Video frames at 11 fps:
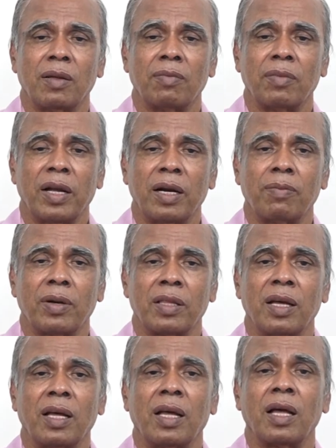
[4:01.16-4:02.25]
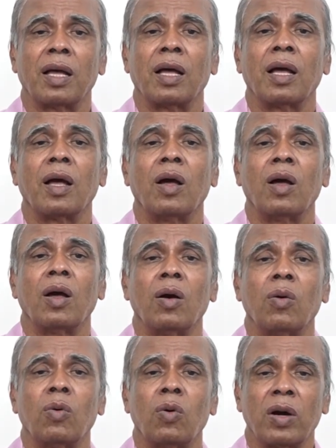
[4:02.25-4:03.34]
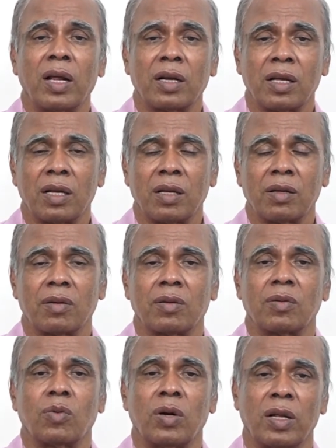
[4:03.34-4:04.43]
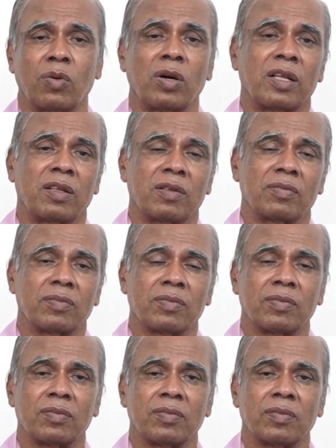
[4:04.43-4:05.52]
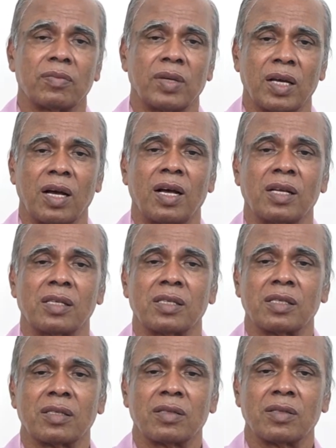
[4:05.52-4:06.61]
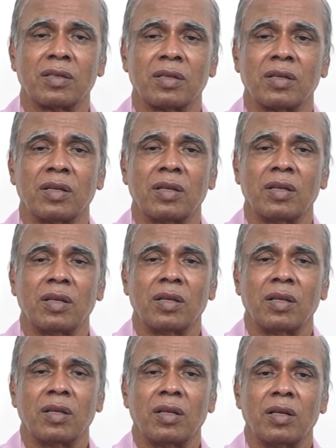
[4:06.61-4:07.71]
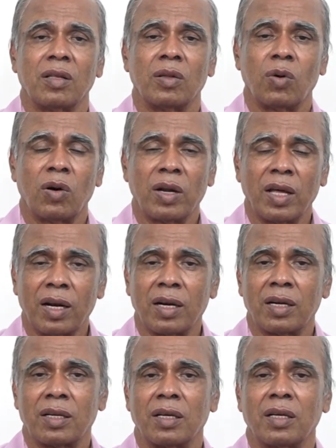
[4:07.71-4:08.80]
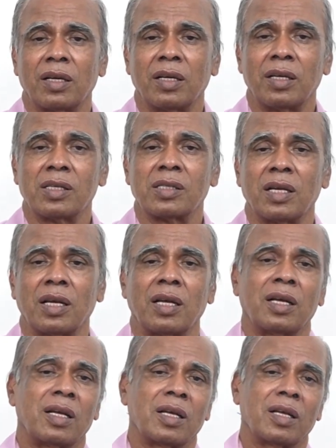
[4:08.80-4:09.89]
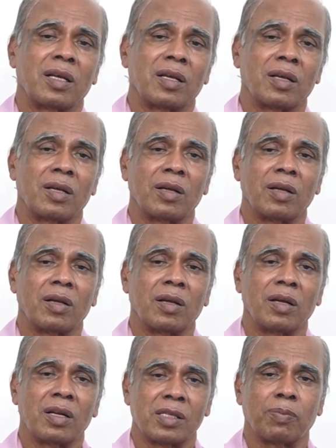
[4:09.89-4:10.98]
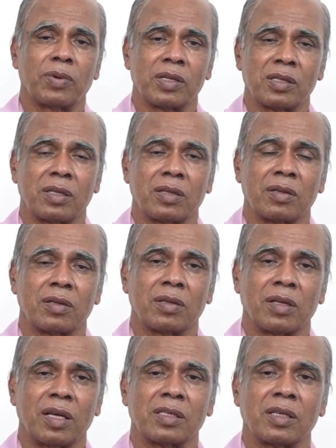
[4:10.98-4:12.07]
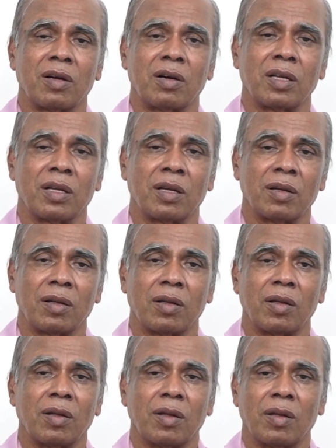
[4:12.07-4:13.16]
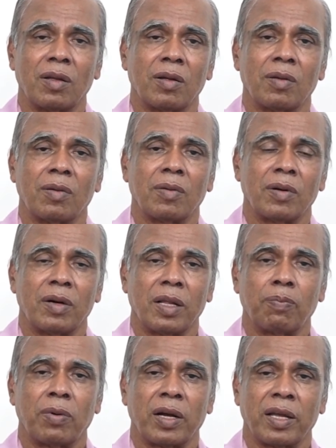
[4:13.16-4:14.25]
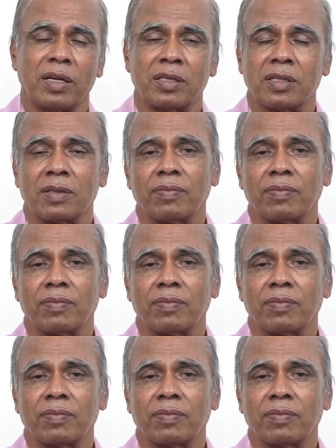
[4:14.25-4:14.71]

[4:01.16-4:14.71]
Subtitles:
made by the owner only, because the owner is a rich person. He has got deep pockets